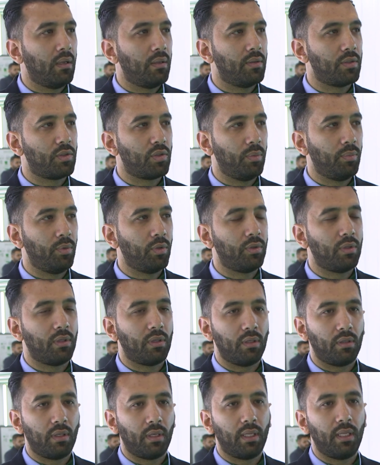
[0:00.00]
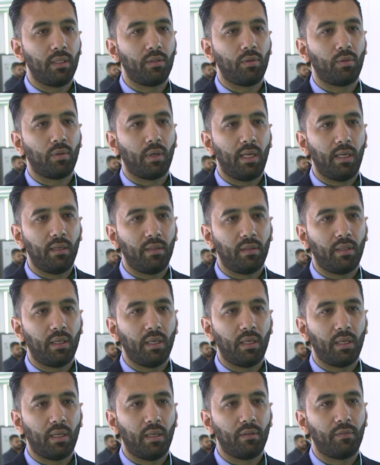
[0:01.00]
distributor related to
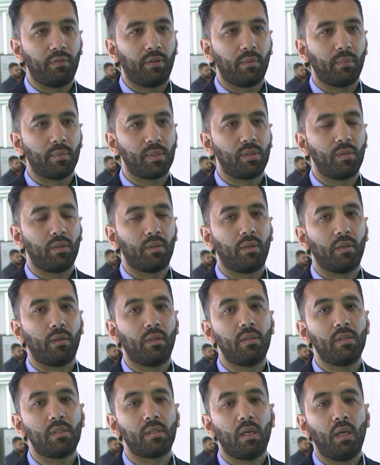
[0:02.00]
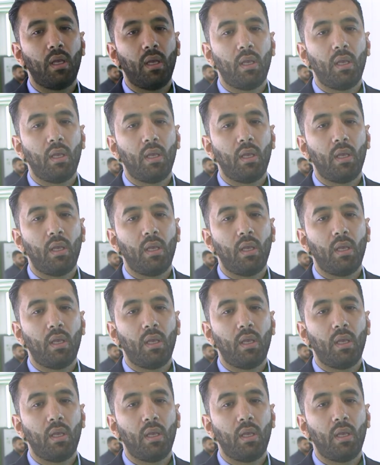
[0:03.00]
healthcare and pharmaceuticals.